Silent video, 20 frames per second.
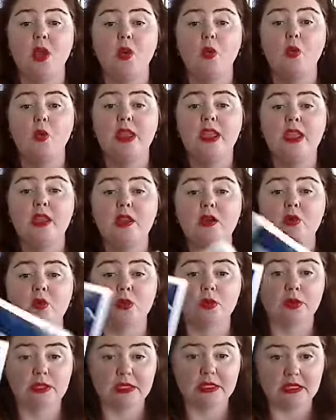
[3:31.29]
we
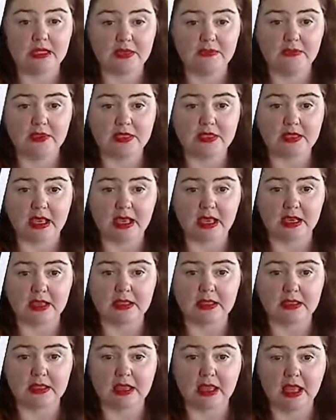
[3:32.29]
will send this
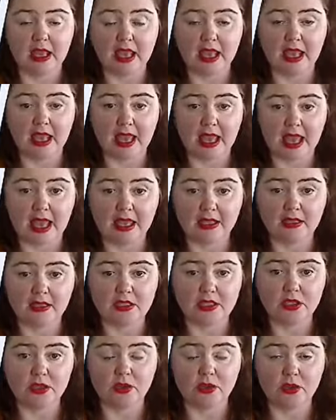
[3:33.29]
calendar out
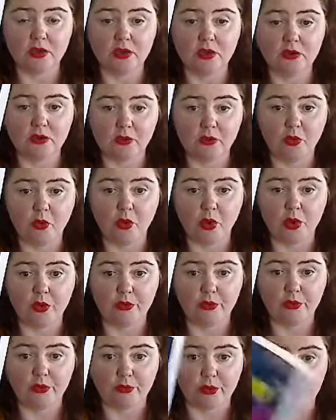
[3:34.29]
to you for
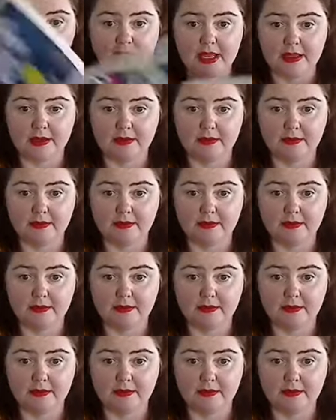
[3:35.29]
free.